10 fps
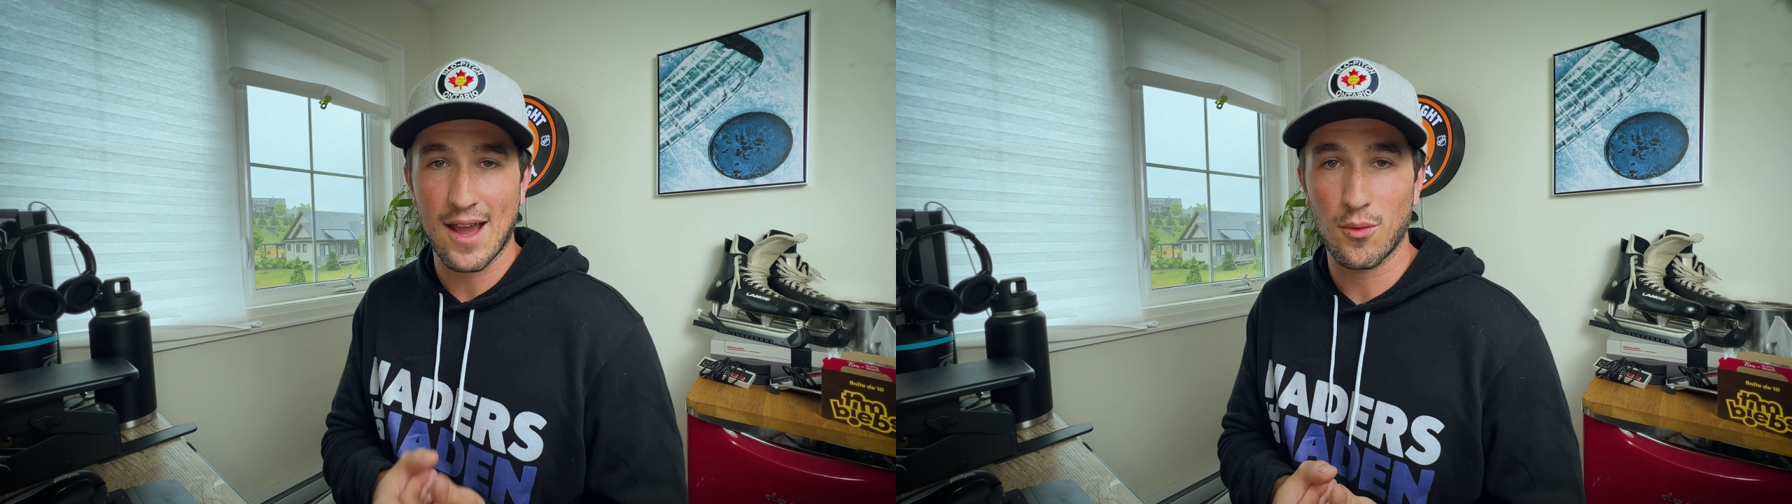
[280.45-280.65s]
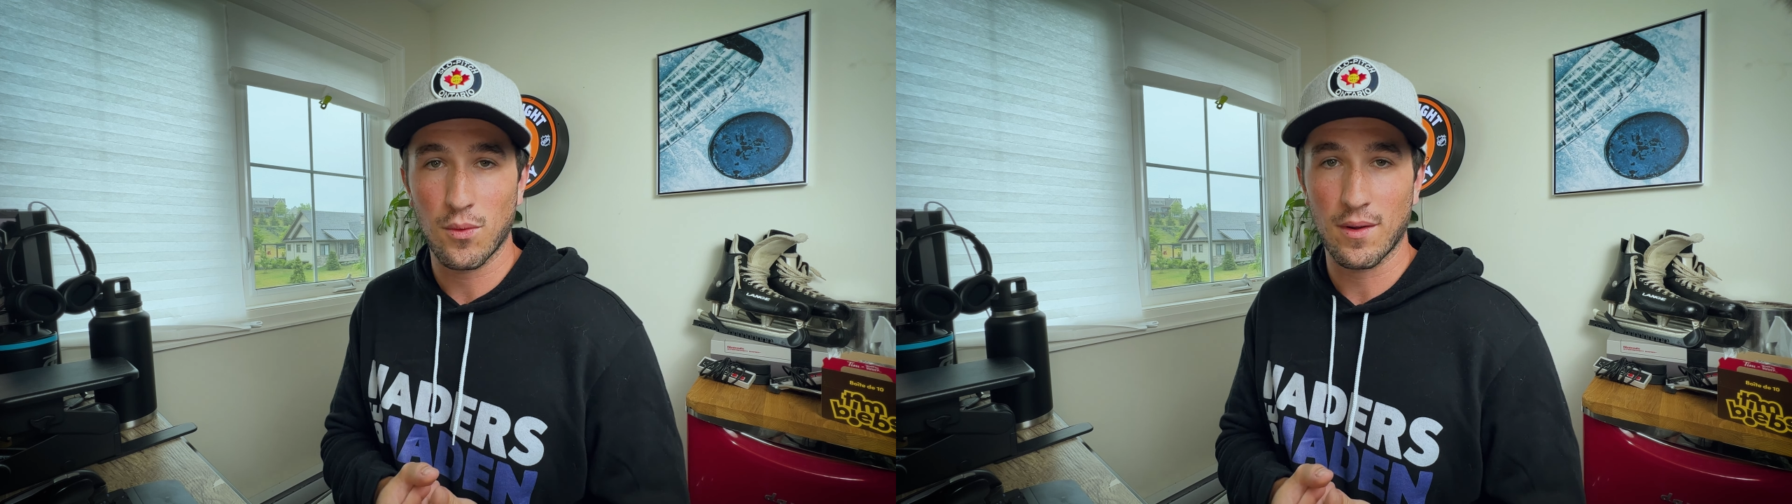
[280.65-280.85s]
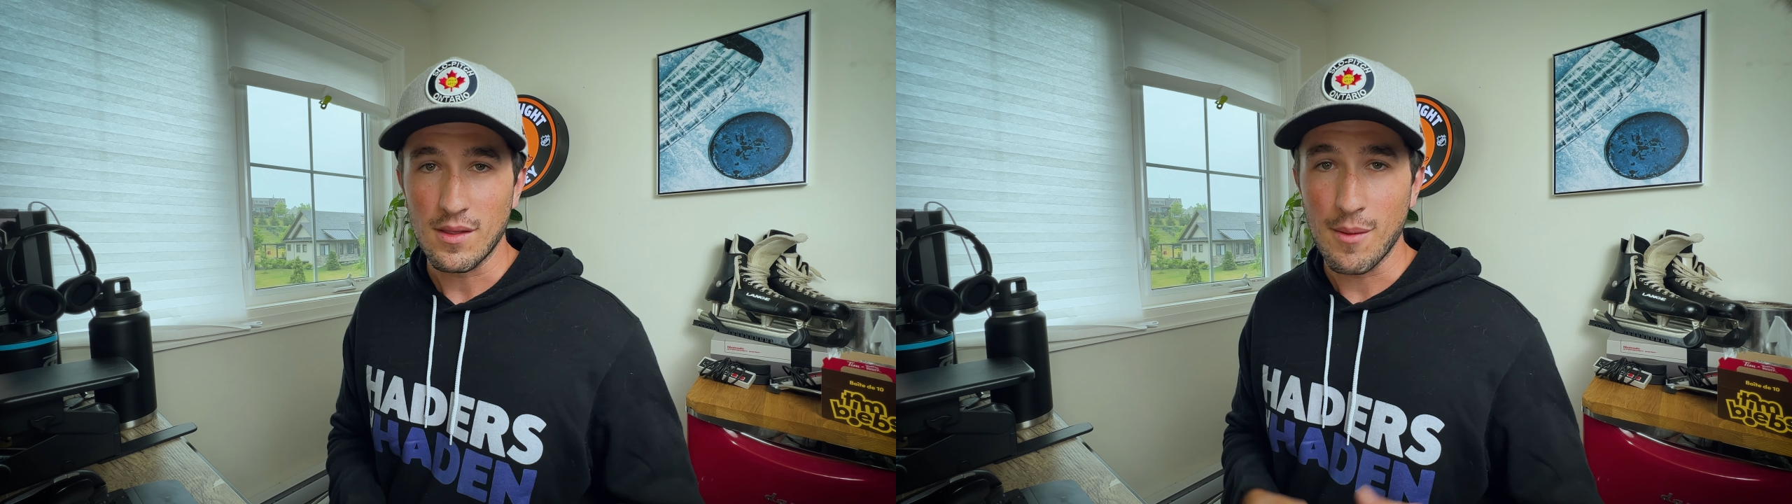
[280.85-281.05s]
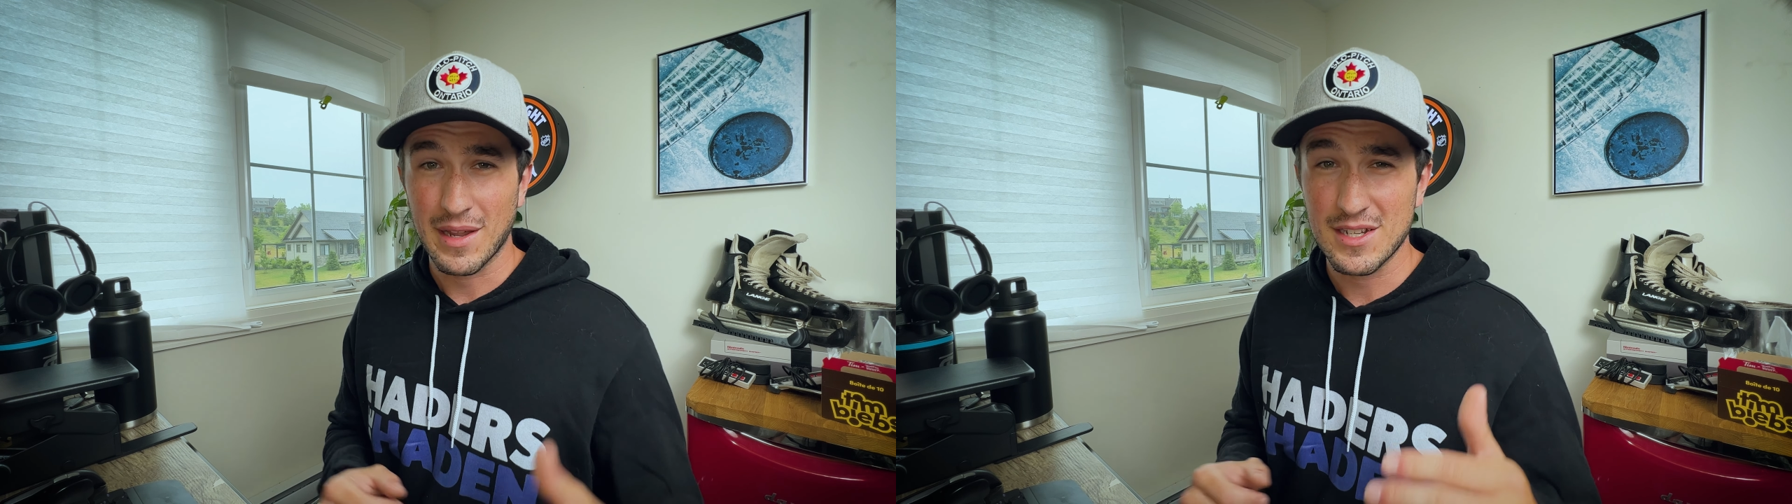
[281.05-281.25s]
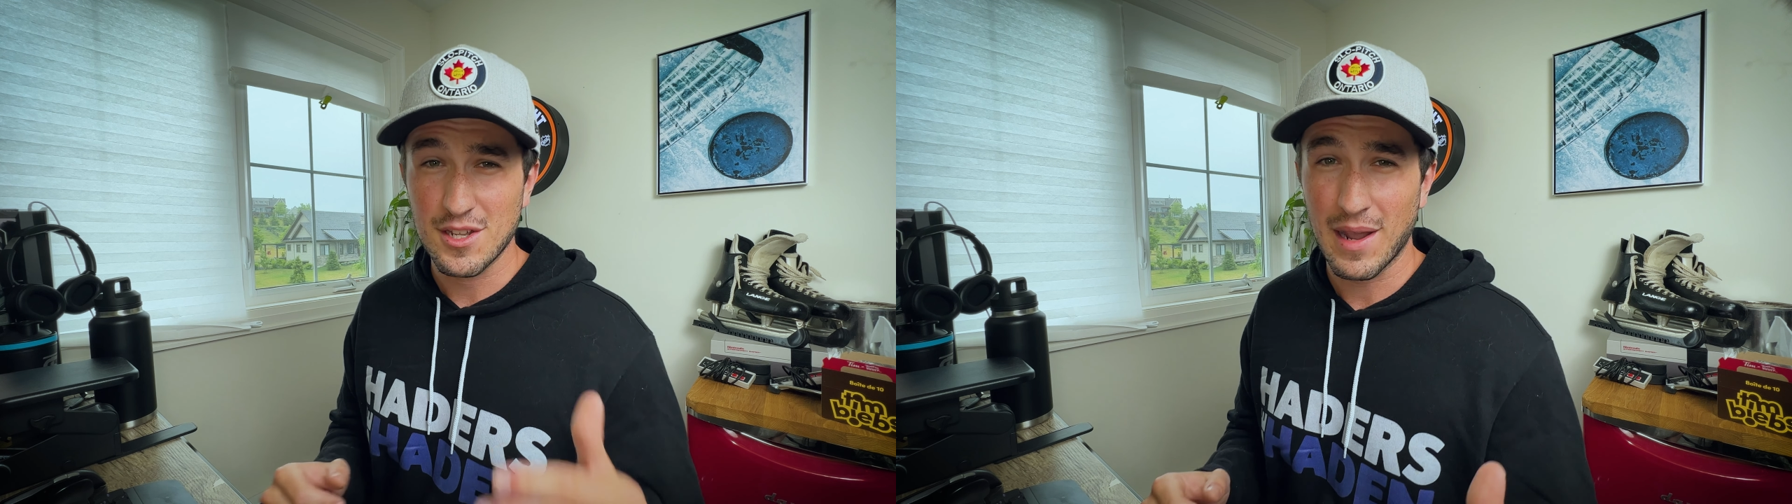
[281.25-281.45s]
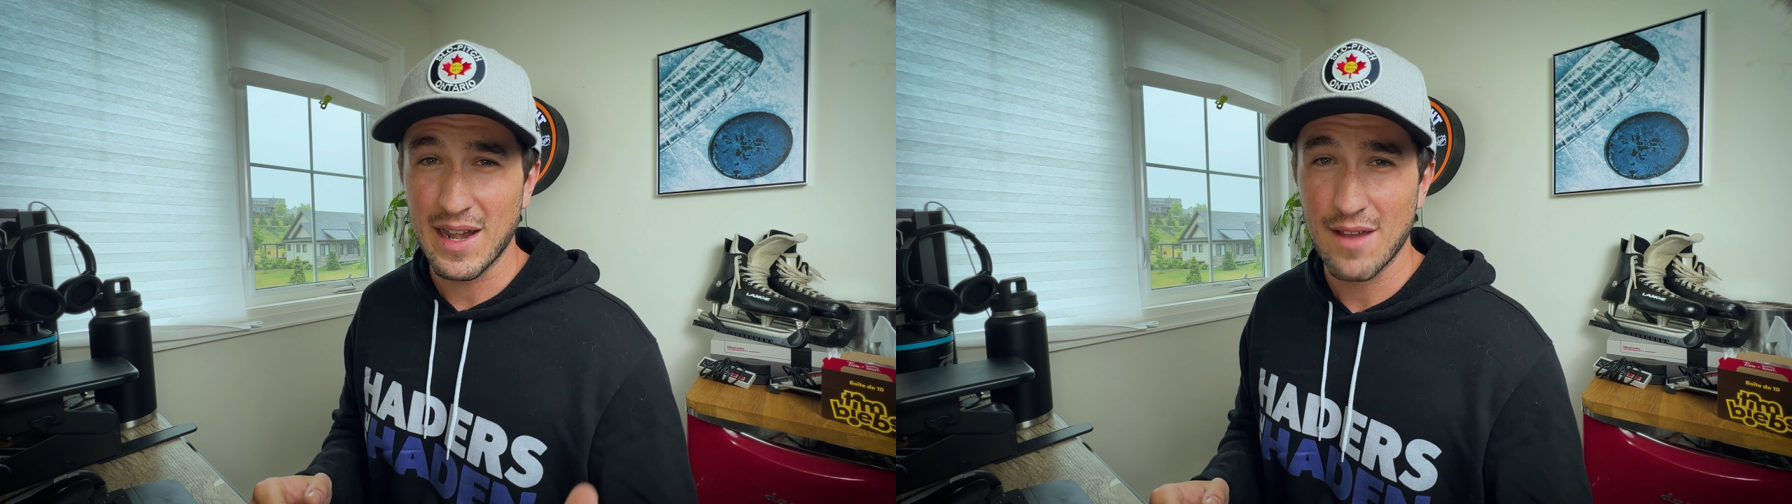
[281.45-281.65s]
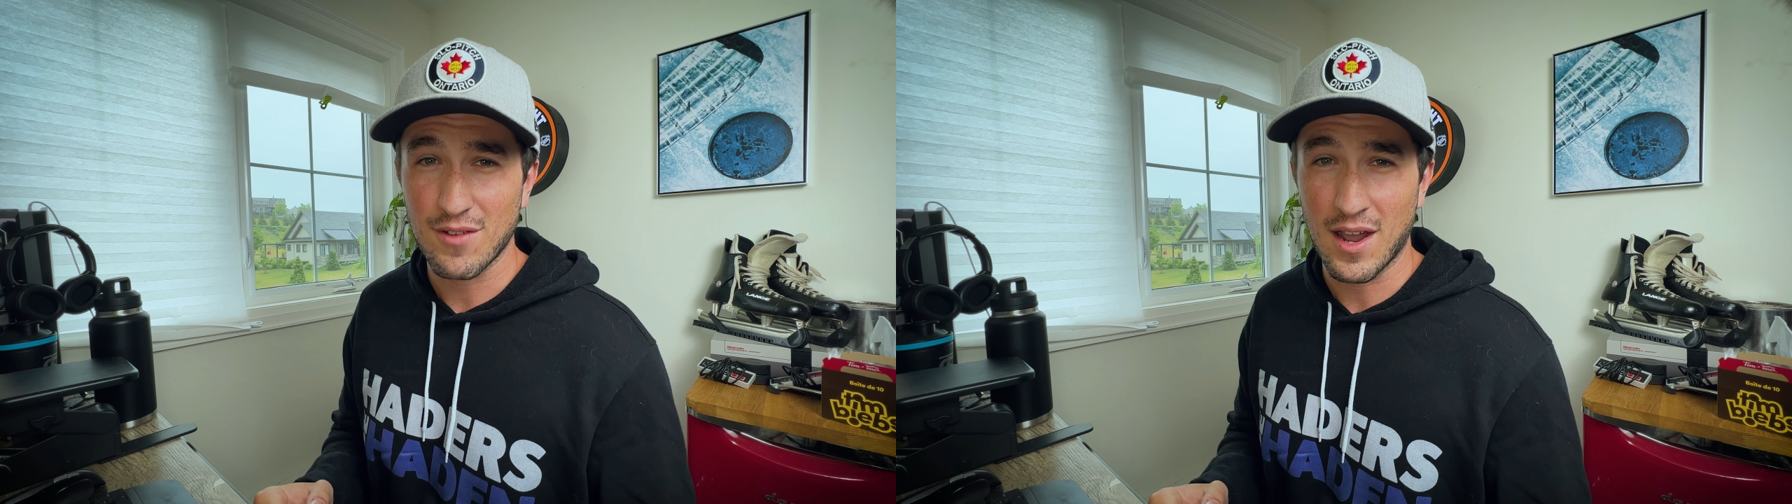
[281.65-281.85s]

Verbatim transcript: how it works because you might have